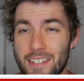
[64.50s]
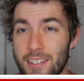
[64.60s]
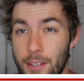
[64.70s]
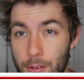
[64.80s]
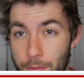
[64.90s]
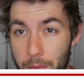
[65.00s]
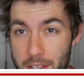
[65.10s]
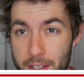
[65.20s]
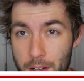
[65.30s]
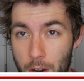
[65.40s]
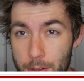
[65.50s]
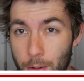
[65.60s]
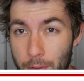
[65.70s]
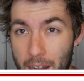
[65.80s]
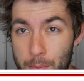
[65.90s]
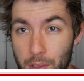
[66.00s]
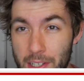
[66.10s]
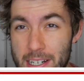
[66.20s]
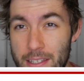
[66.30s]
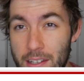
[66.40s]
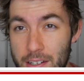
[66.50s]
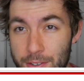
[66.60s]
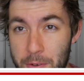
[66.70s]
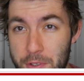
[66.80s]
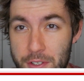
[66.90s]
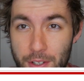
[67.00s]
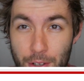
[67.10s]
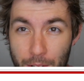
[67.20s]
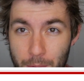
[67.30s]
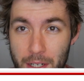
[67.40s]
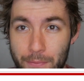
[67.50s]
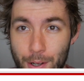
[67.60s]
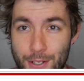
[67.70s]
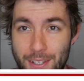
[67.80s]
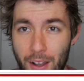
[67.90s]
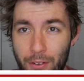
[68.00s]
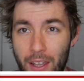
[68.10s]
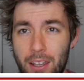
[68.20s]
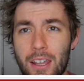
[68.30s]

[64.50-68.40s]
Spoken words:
Institute of Physics article that I will link in the description so you can read it for yourself.